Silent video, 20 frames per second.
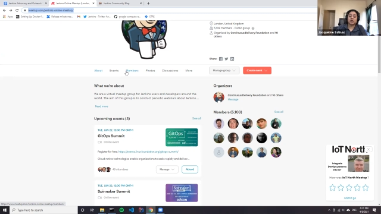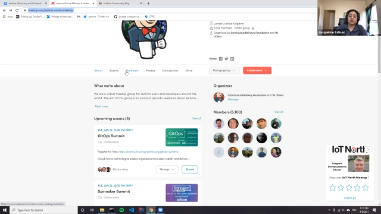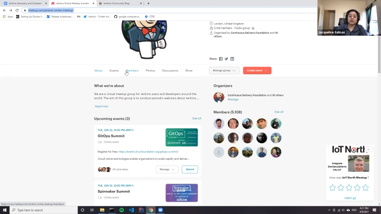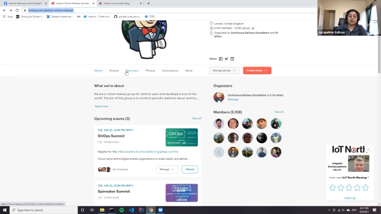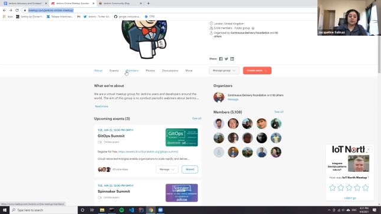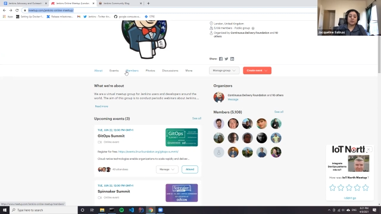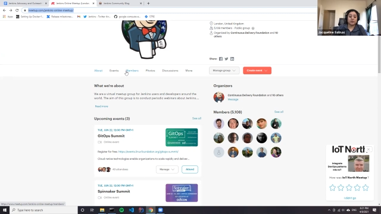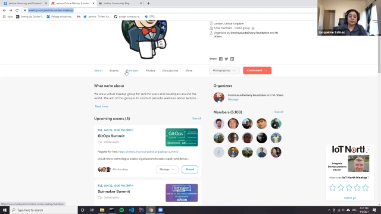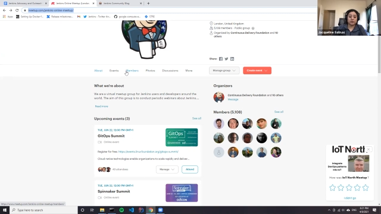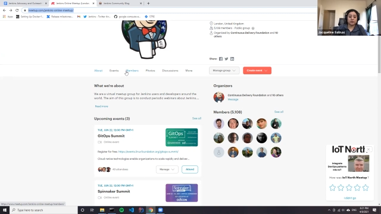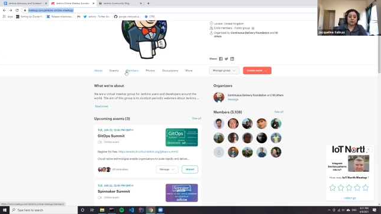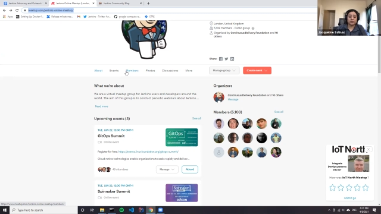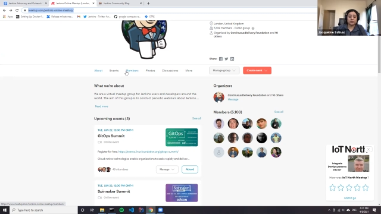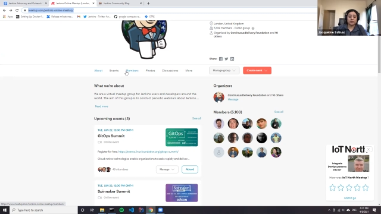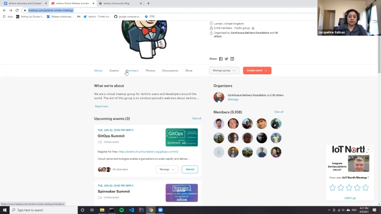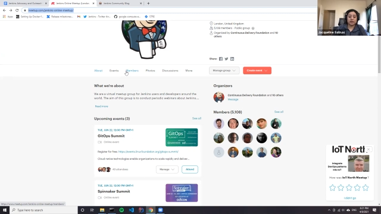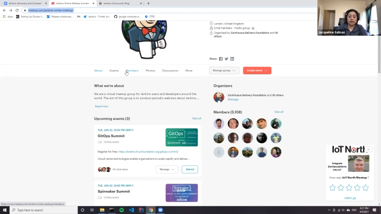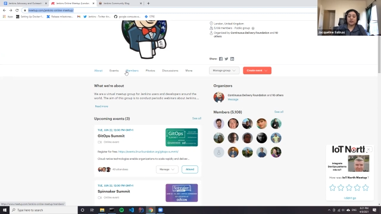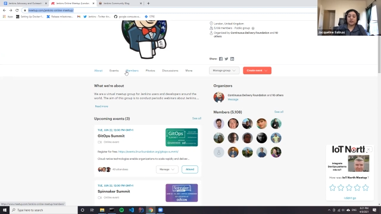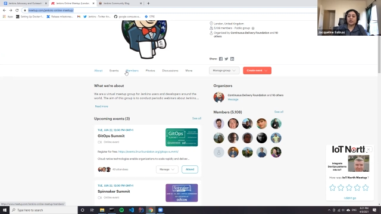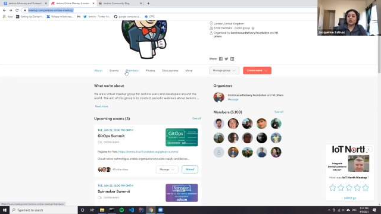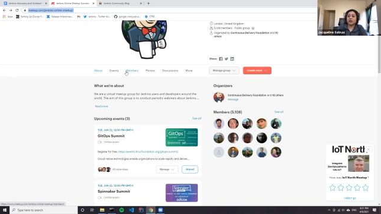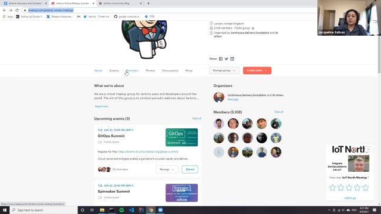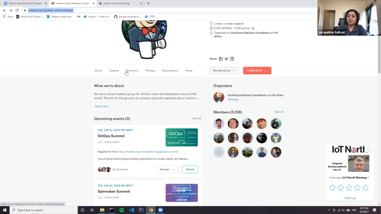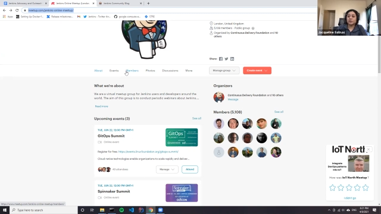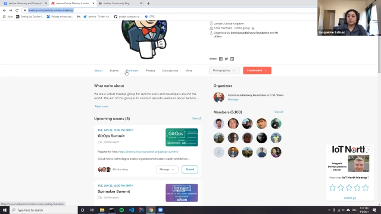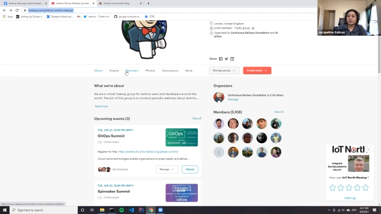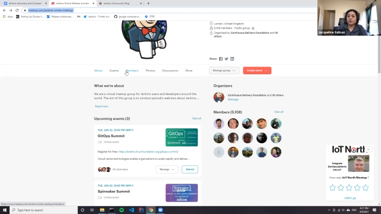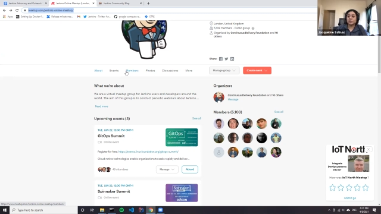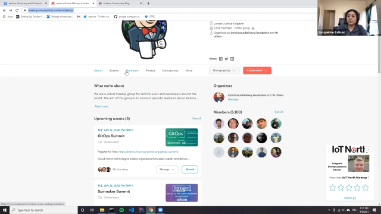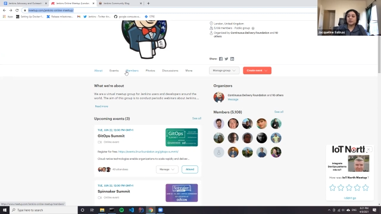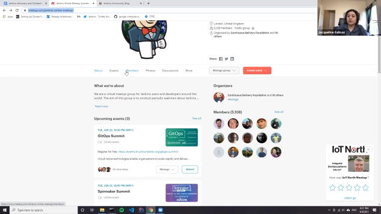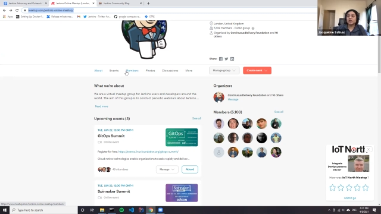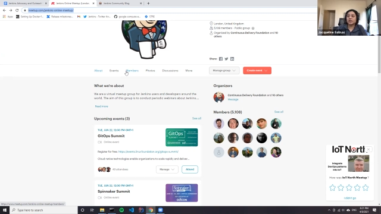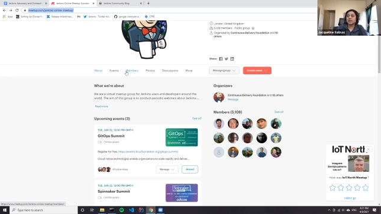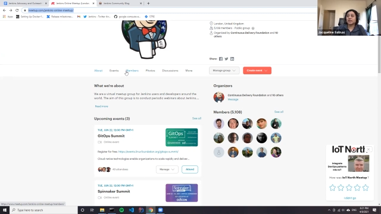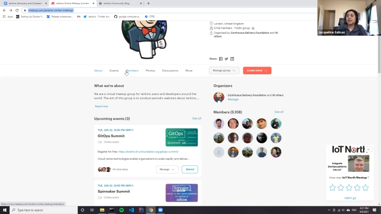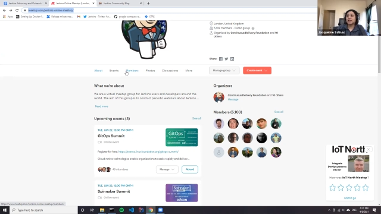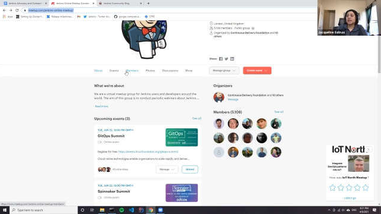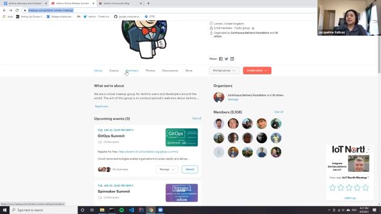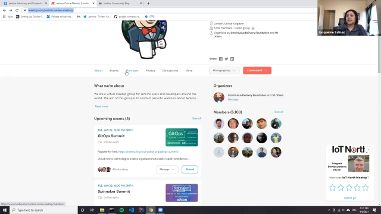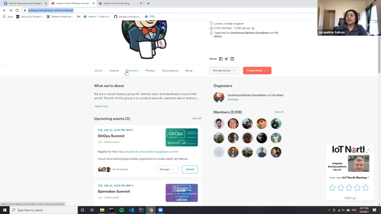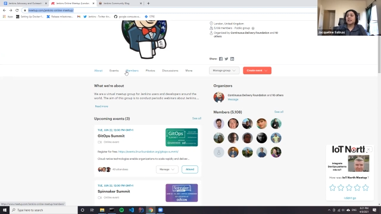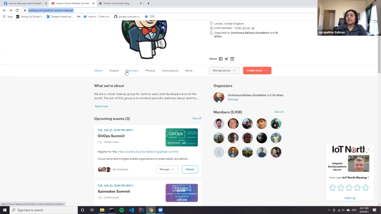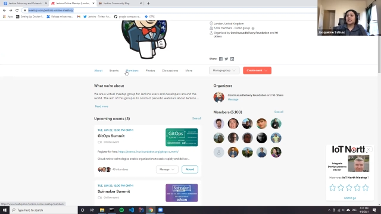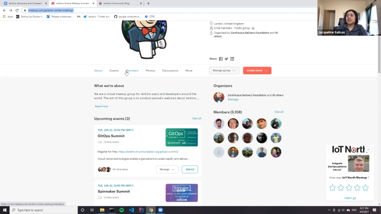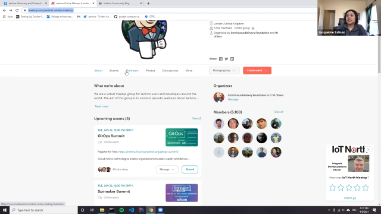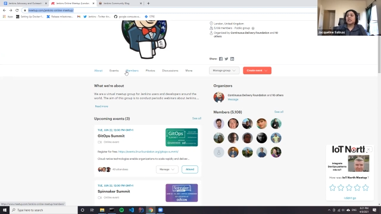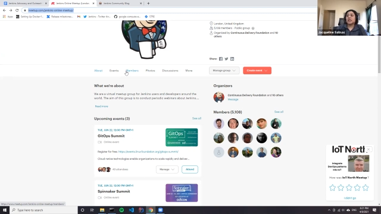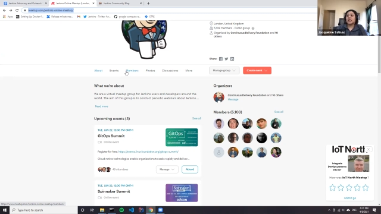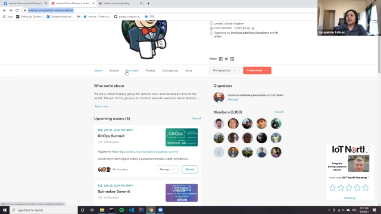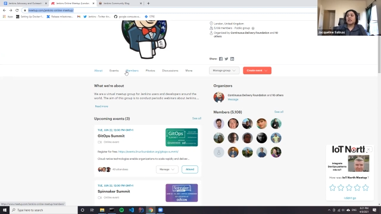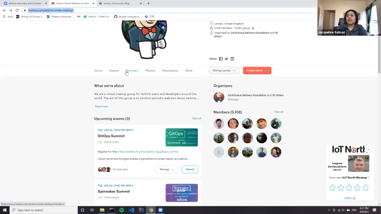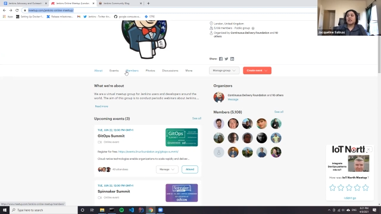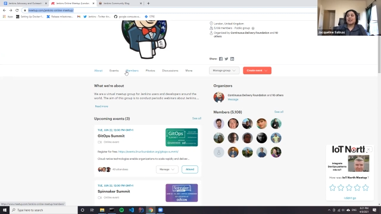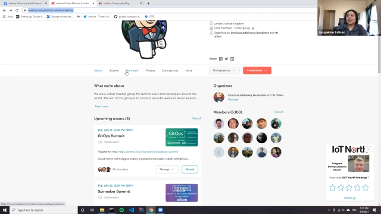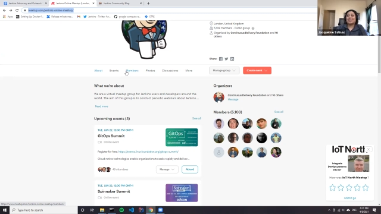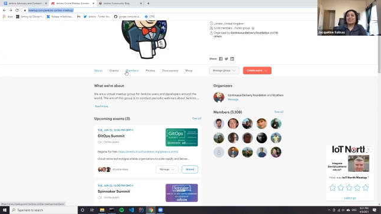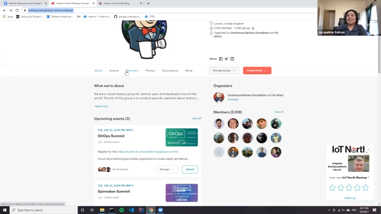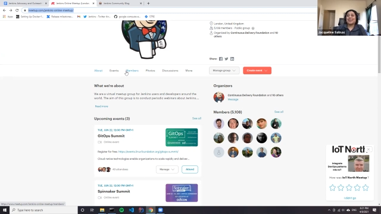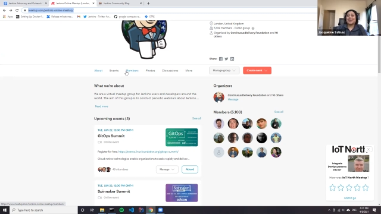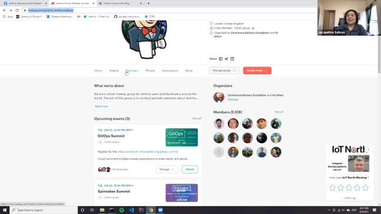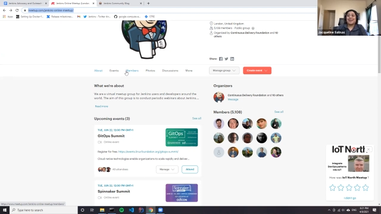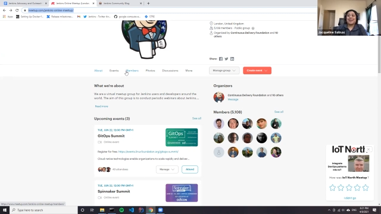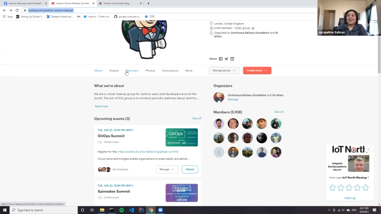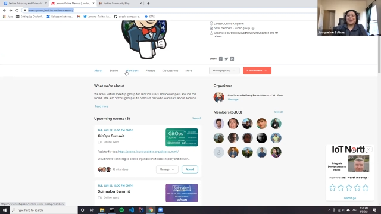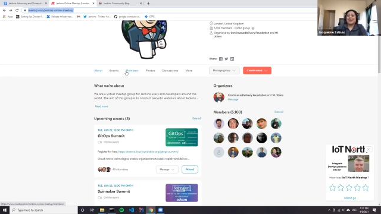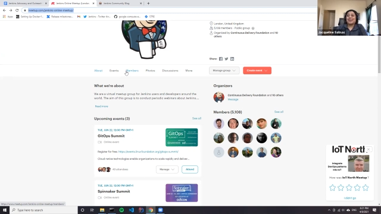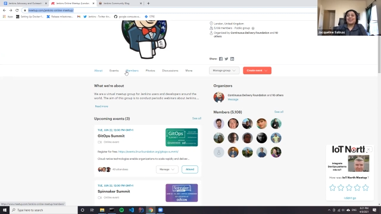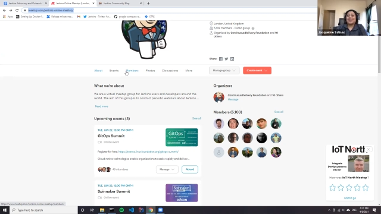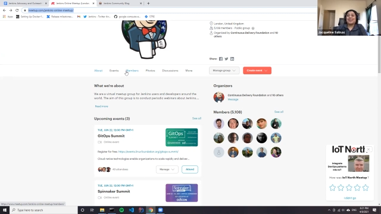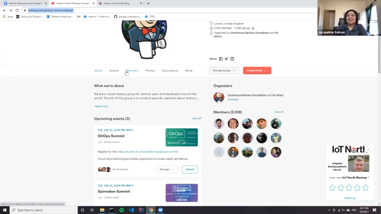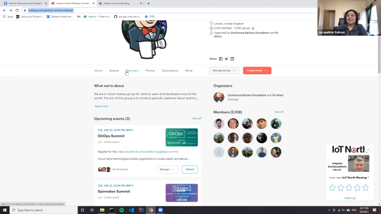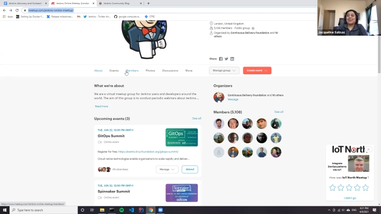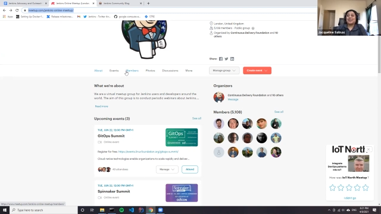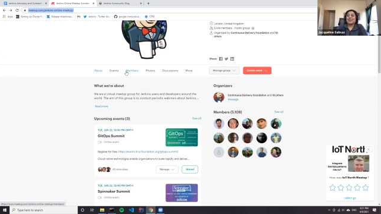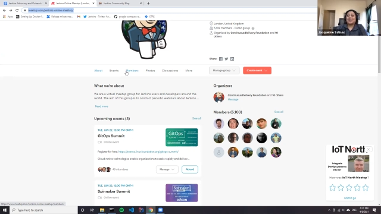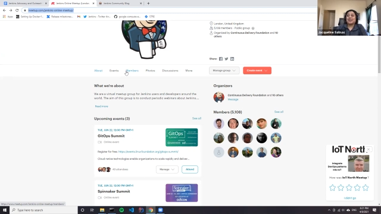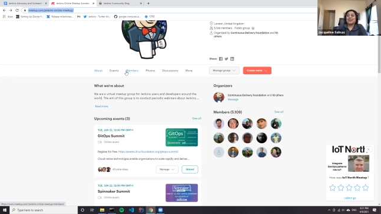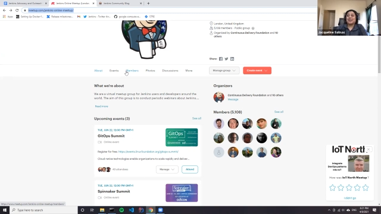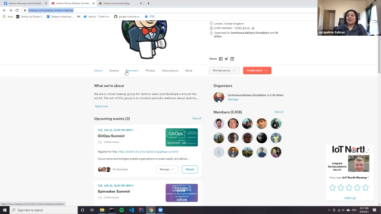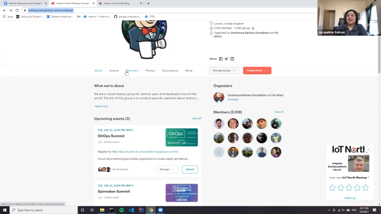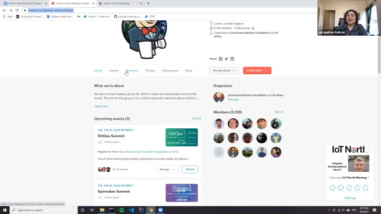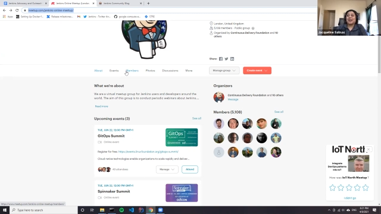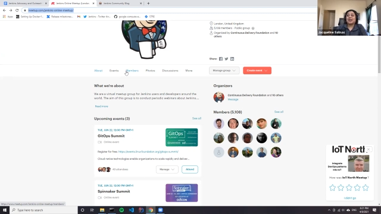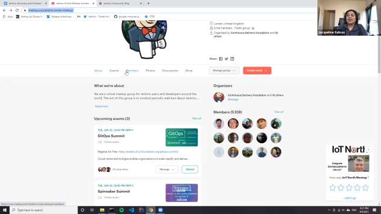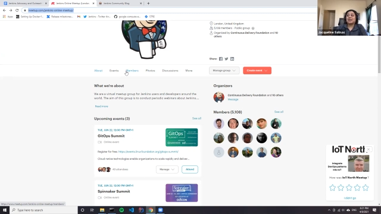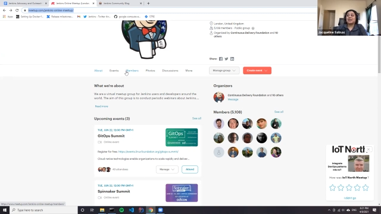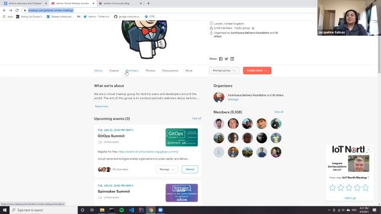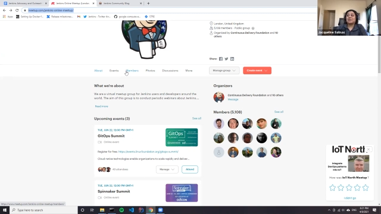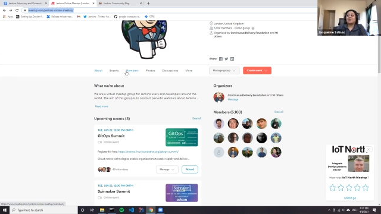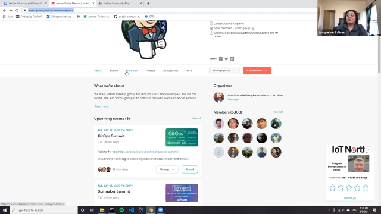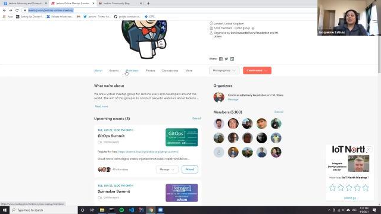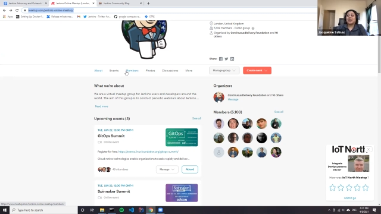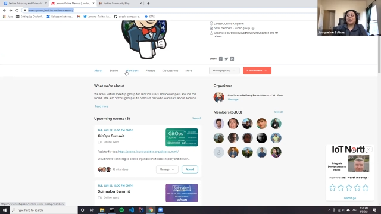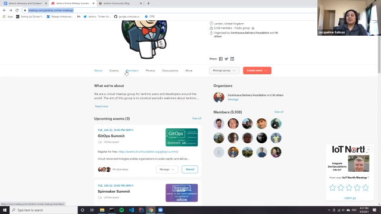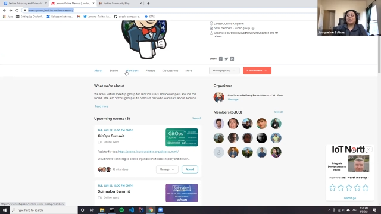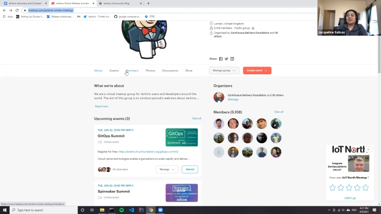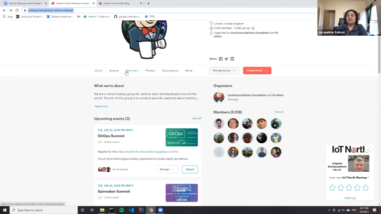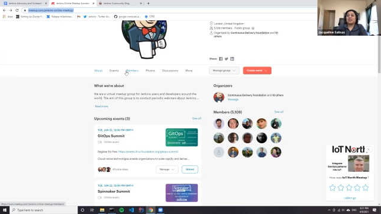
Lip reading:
[unreadable: no face in view]